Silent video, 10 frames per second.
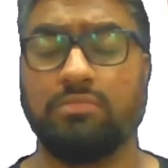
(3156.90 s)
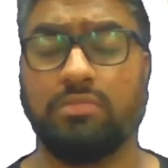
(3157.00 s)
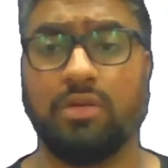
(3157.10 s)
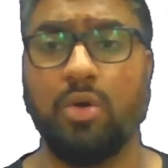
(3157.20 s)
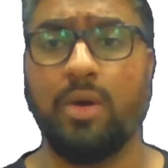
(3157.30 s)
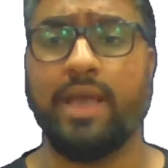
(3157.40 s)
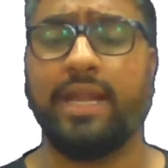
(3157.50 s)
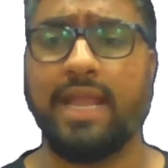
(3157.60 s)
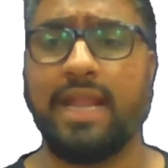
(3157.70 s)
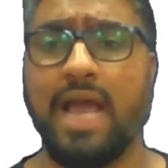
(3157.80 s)
go
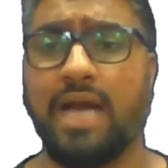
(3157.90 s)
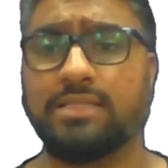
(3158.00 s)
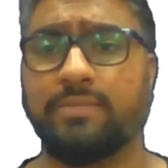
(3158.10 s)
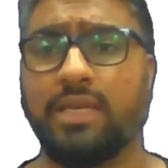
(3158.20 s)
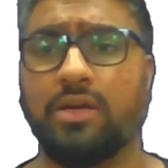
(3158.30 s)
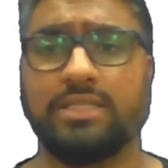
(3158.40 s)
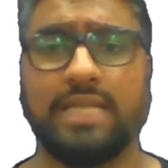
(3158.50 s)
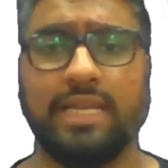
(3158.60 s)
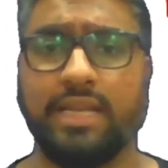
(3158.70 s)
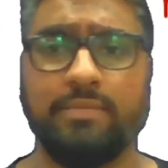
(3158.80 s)
ahead and ask me on
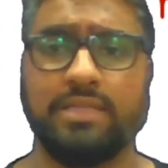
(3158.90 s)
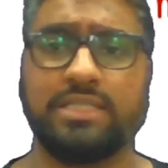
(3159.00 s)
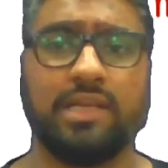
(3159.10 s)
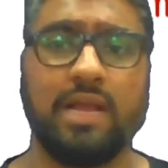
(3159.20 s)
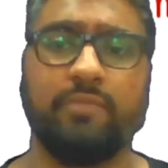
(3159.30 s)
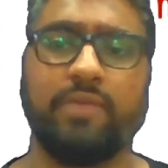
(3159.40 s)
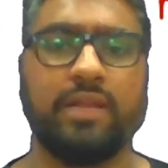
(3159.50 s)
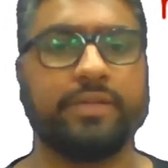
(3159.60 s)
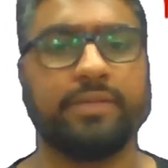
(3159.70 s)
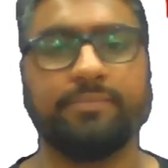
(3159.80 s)
Telegram, Instagram,
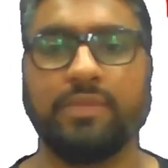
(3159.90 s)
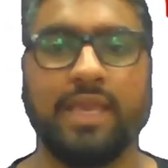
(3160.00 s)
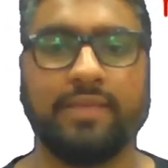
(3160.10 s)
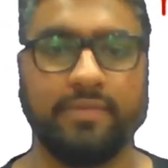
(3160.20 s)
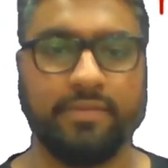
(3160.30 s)
wherever. Yes.